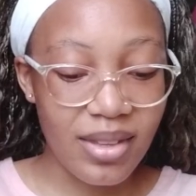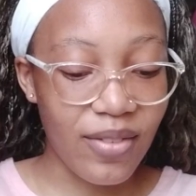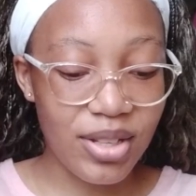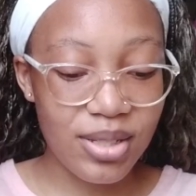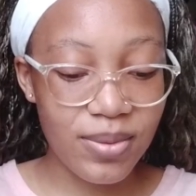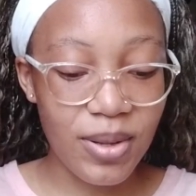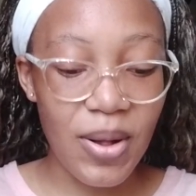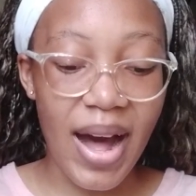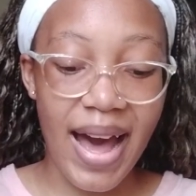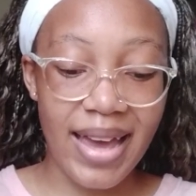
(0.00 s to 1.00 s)
First of
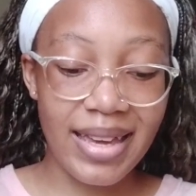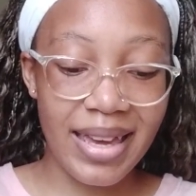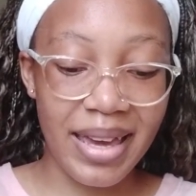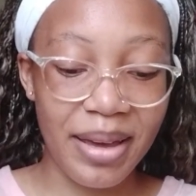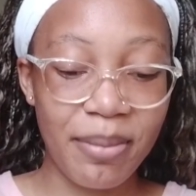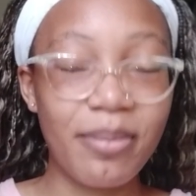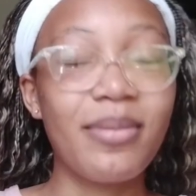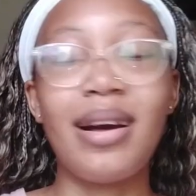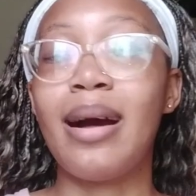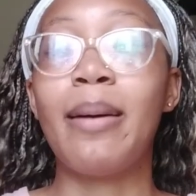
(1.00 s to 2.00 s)
all, hi
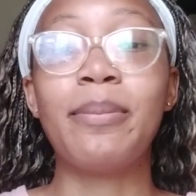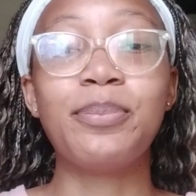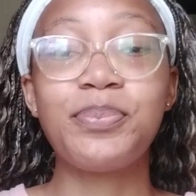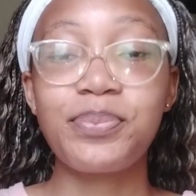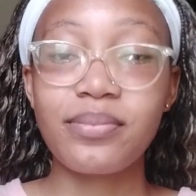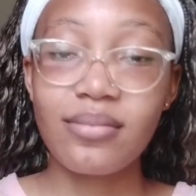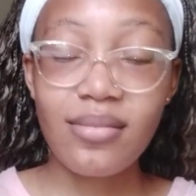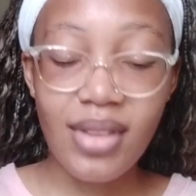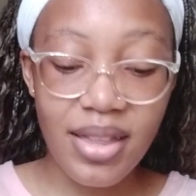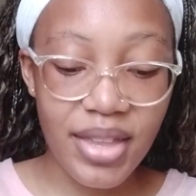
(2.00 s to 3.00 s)
Kim.
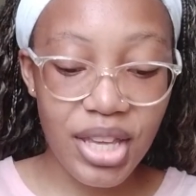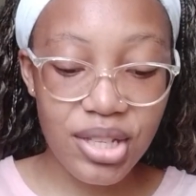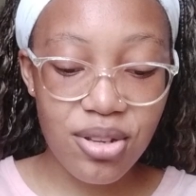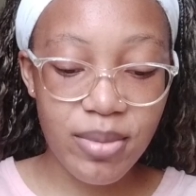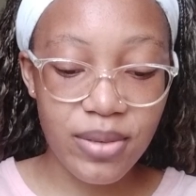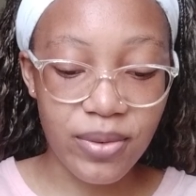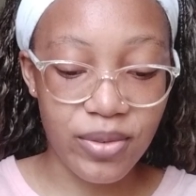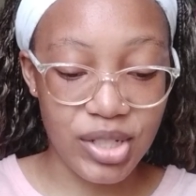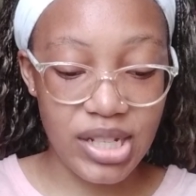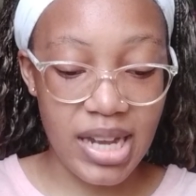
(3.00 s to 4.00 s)
Thank you so much for
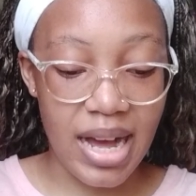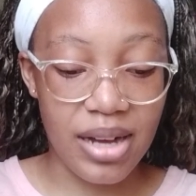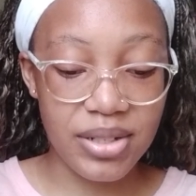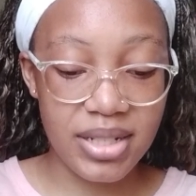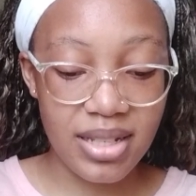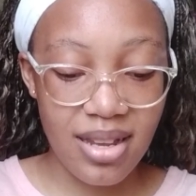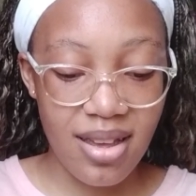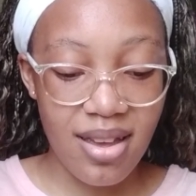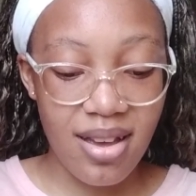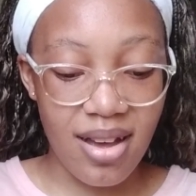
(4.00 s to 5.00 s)
reaching out.
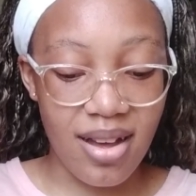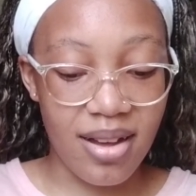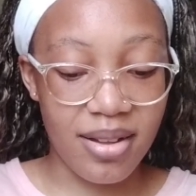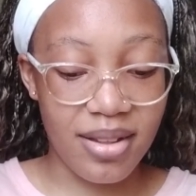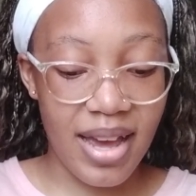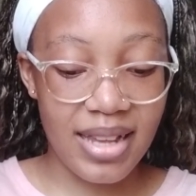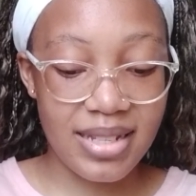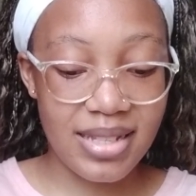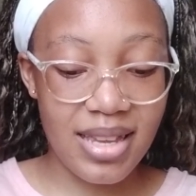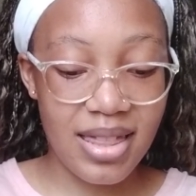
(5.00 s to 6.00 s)
I
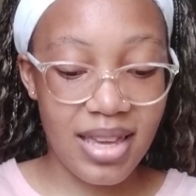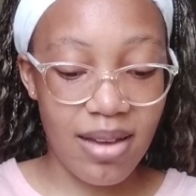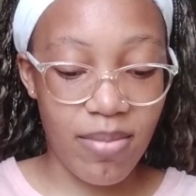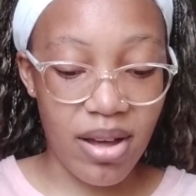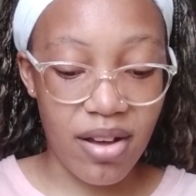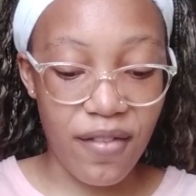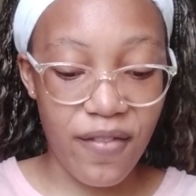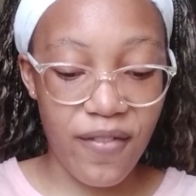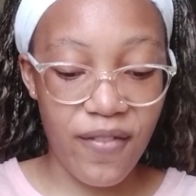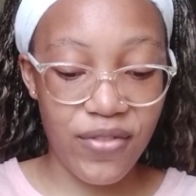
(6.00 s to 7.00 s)
see there are about
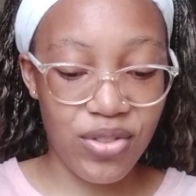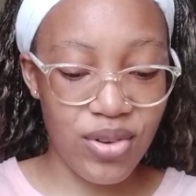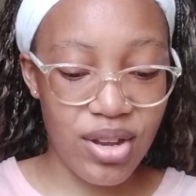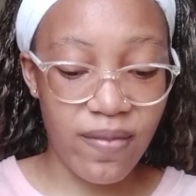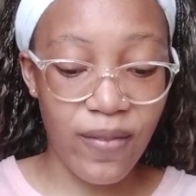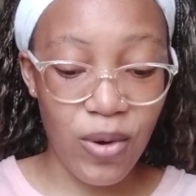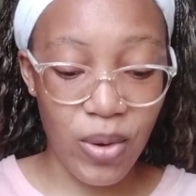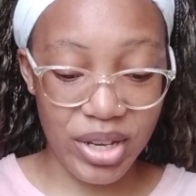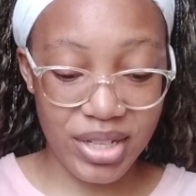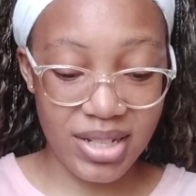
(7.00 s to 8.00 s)
3 or 4
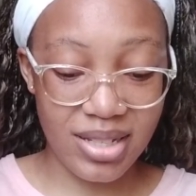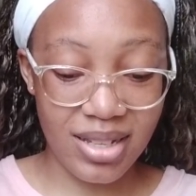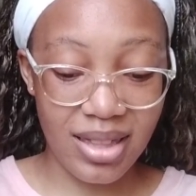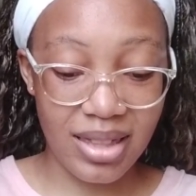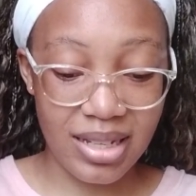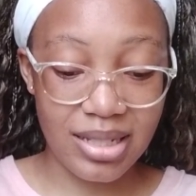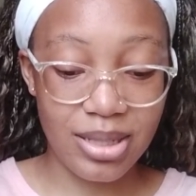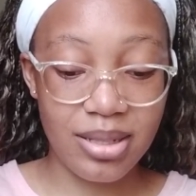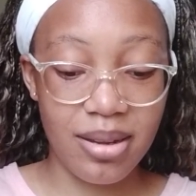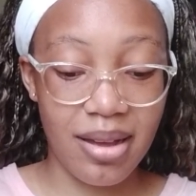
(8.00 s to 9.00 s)
questions in
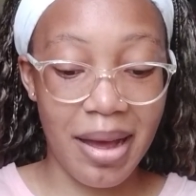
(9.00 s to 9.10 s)
this